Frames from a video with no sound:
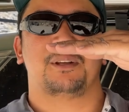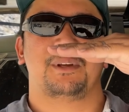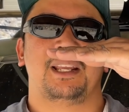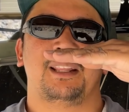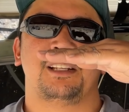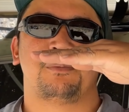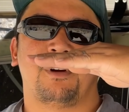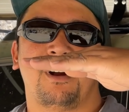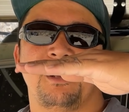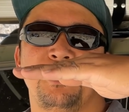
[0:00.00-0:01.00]
eliminate this
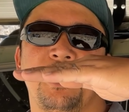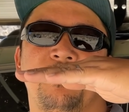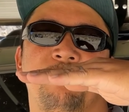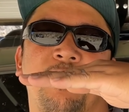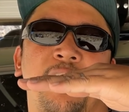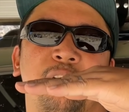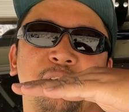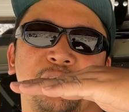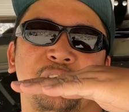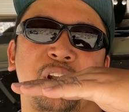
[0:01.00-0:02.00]
part, and you got the
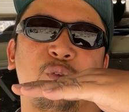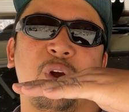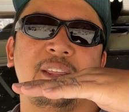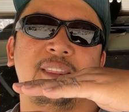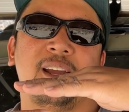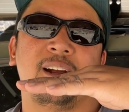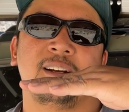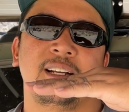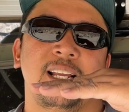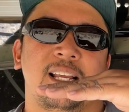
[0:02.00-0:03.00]
vitals just like right
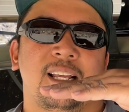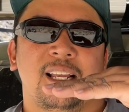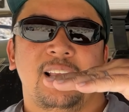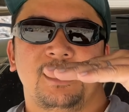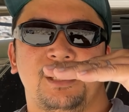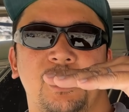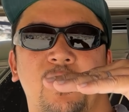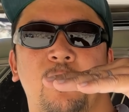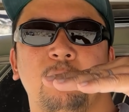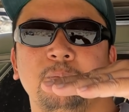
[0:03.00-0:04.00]
there.
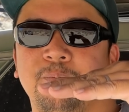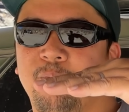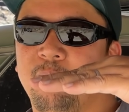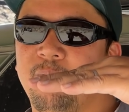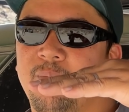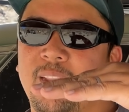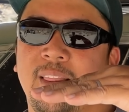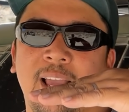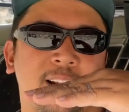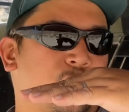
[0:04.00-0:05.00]
So
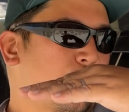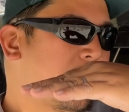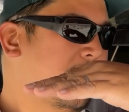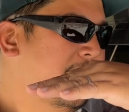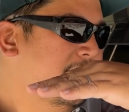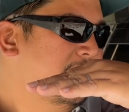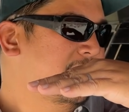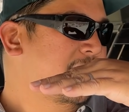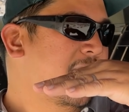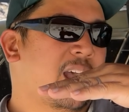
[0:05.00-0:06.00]
that's why
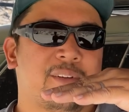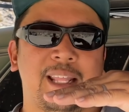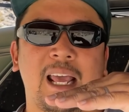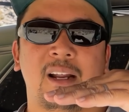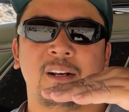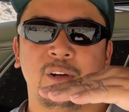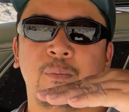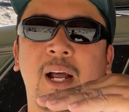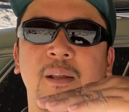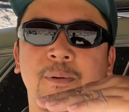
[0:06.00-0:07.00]
having that
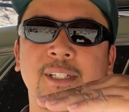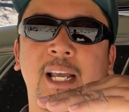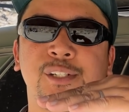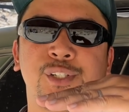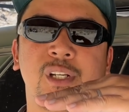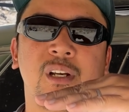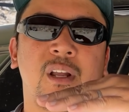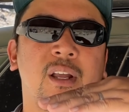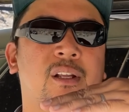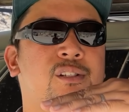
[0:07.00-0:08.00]
underbody protection
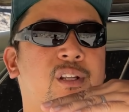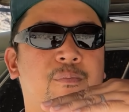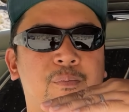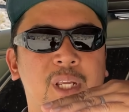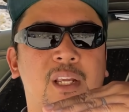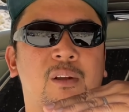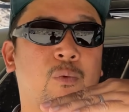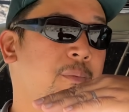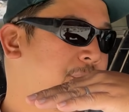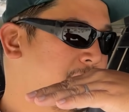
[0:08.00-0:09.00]
to me
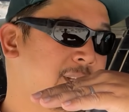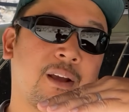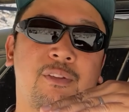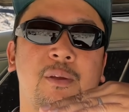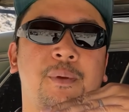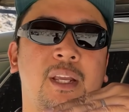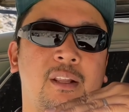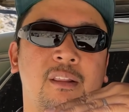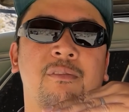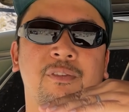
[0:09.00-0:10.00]
would be, definitely
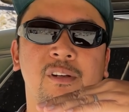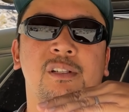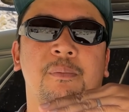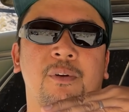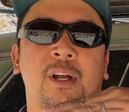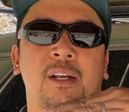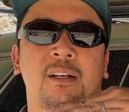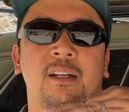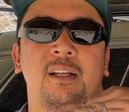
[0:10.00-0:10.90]
be the first upgrade.